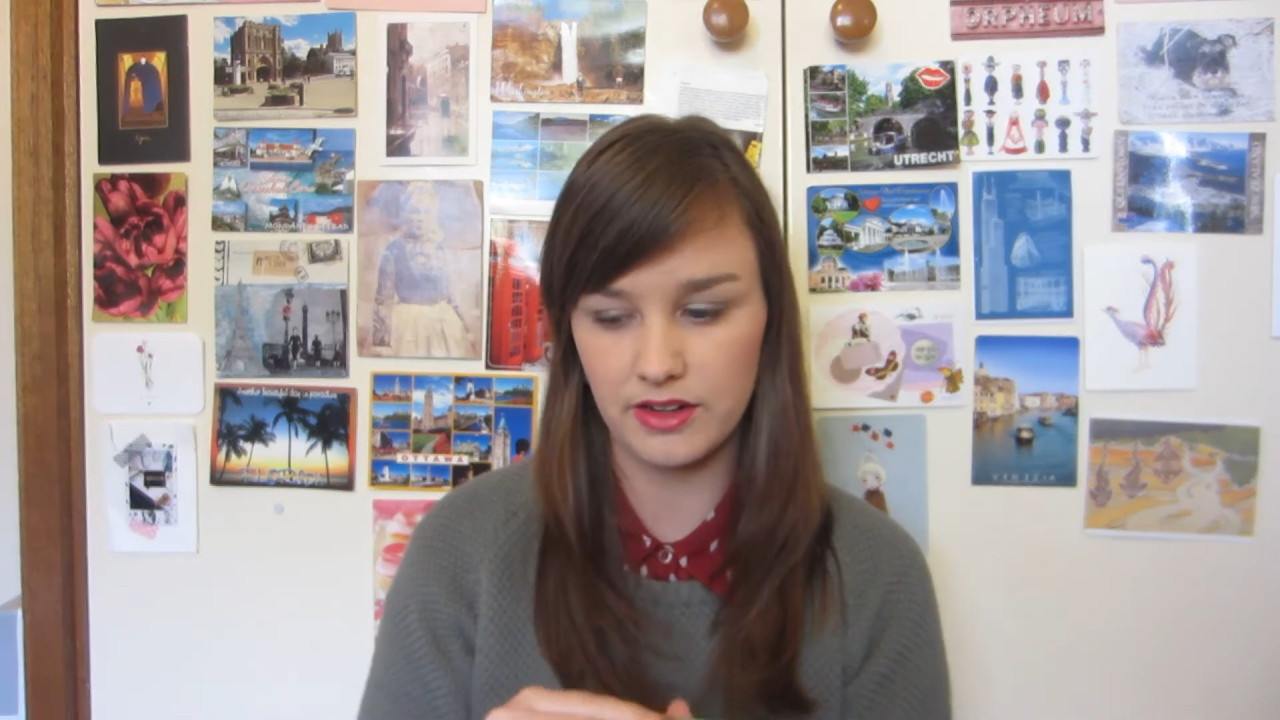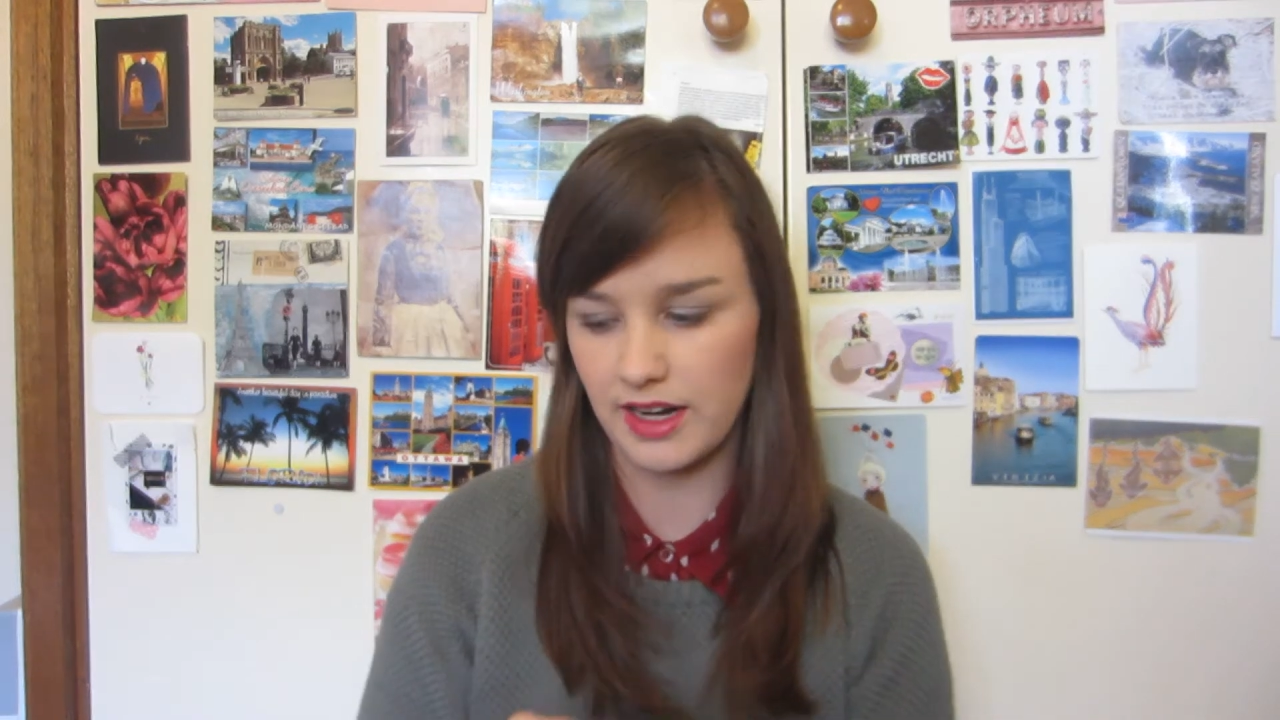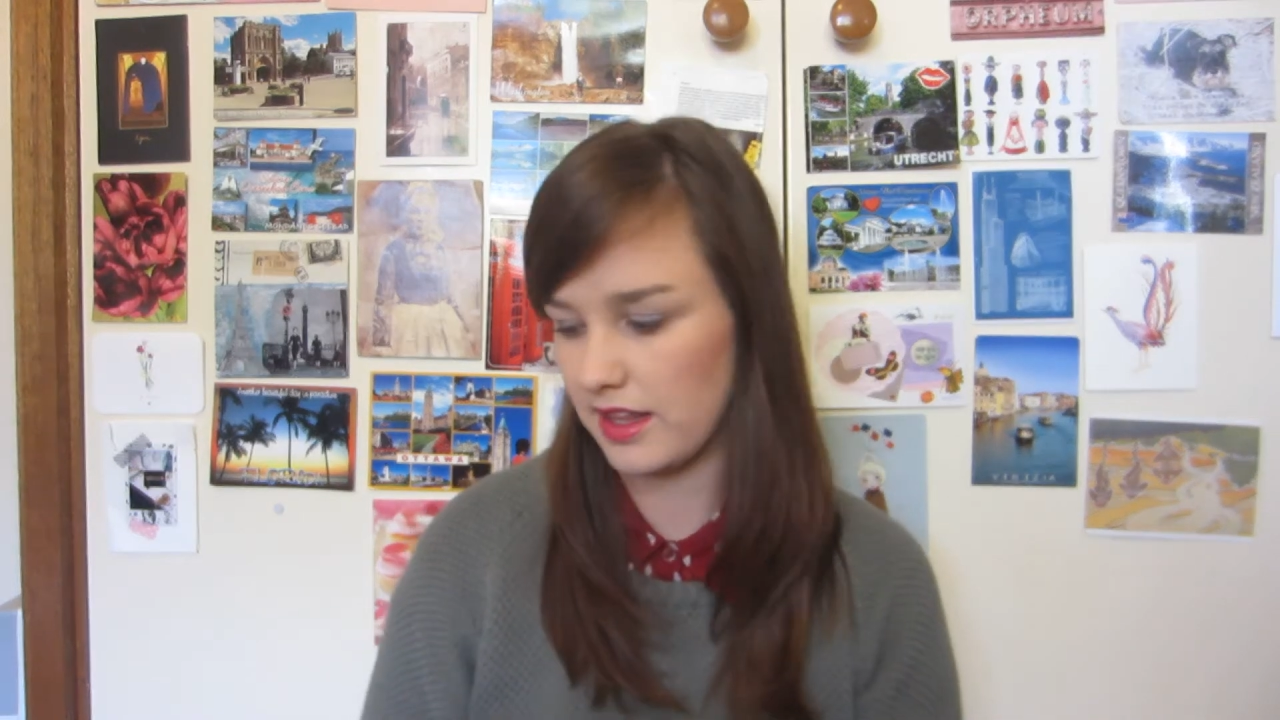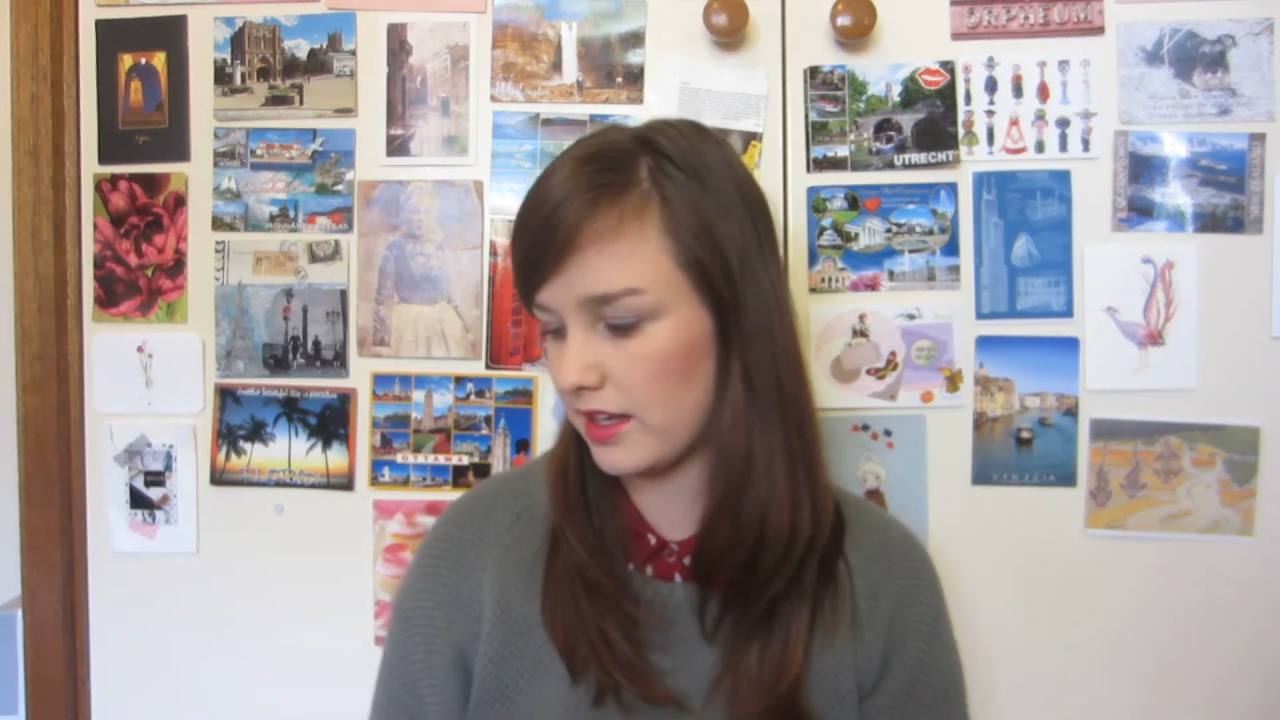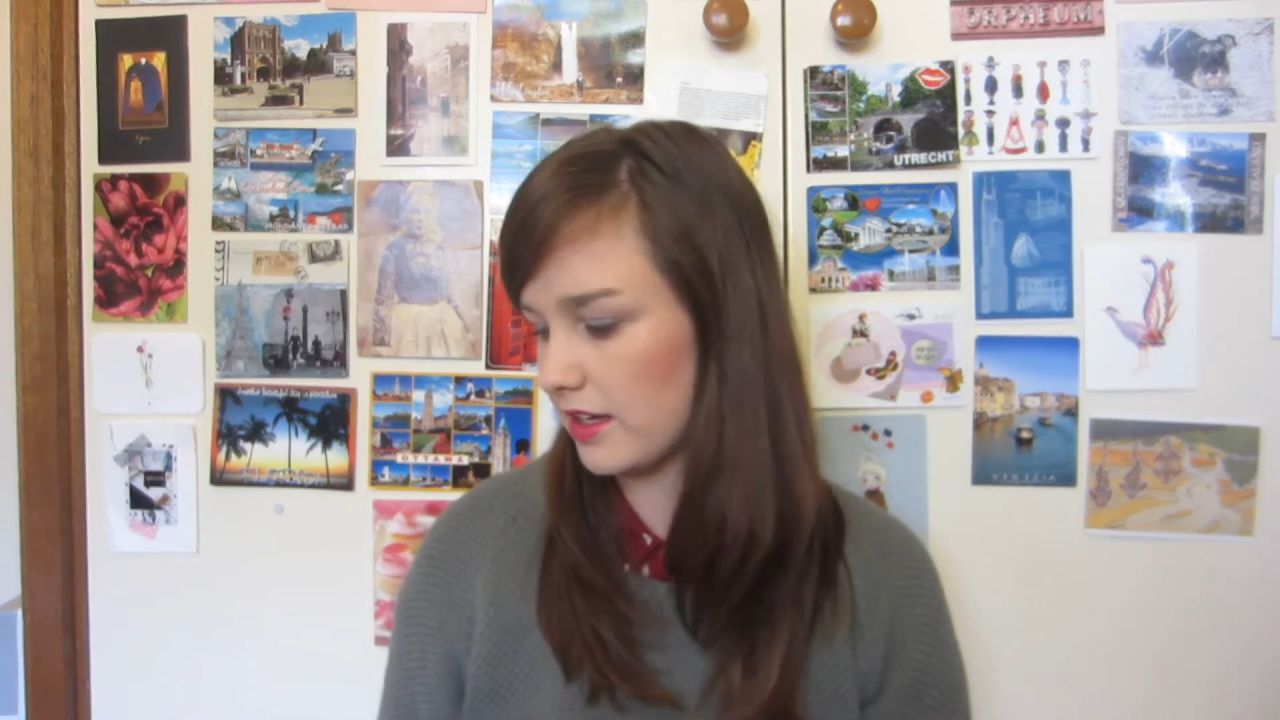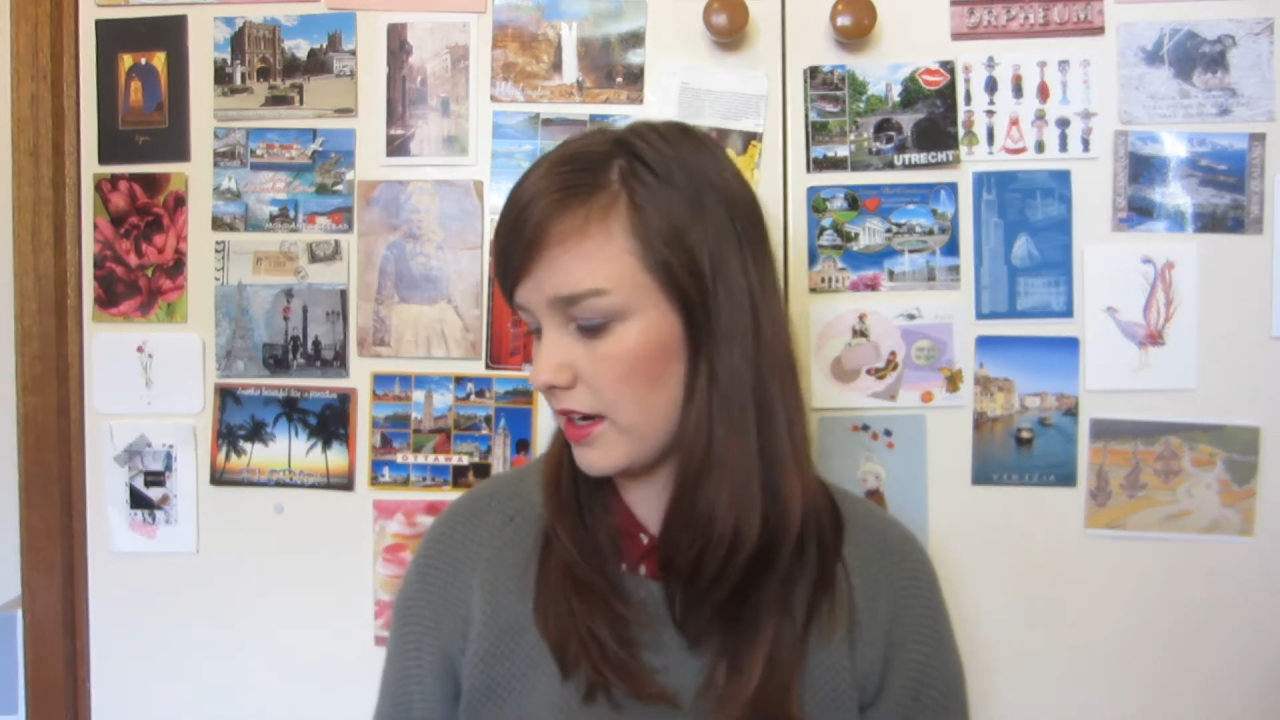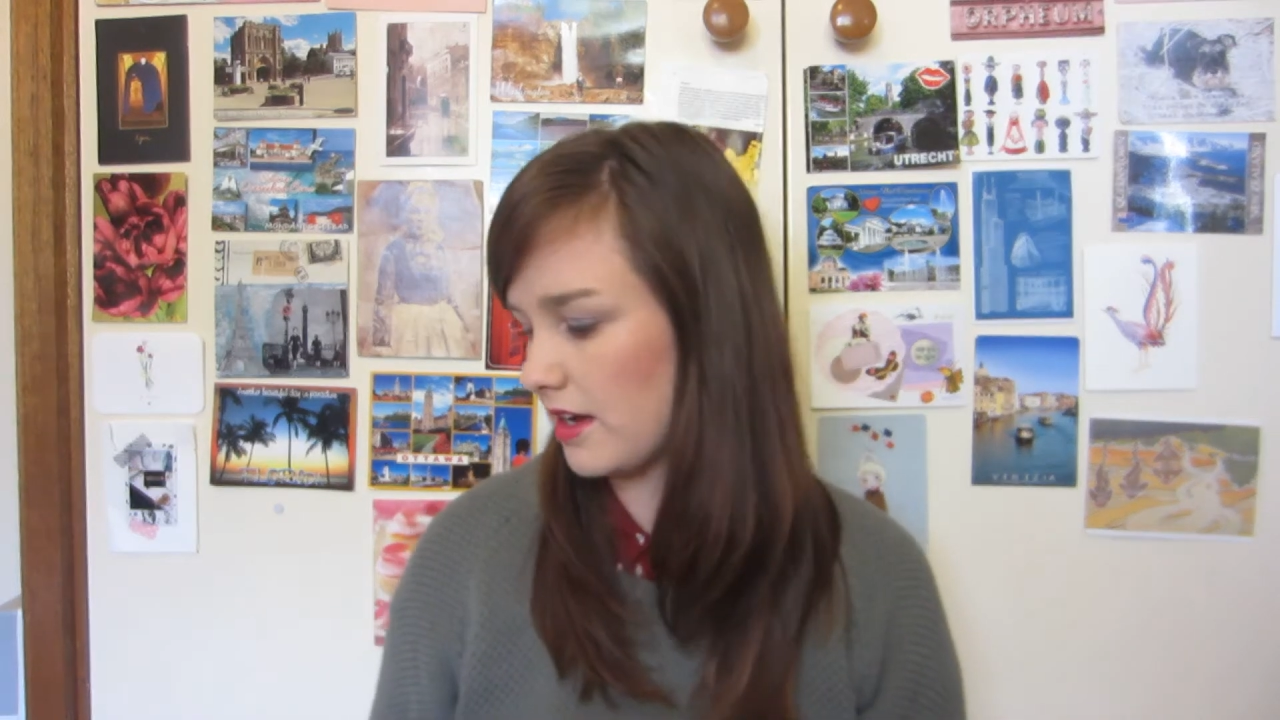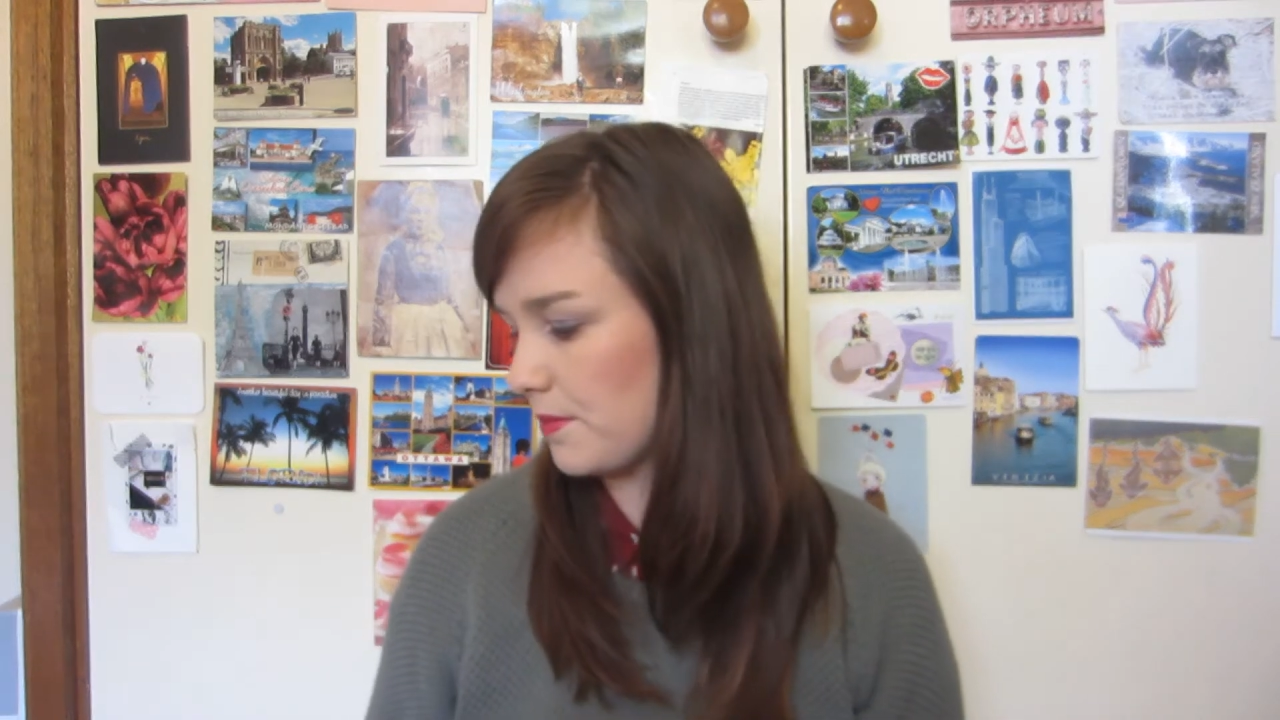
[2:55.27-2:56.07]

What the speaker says: and I think it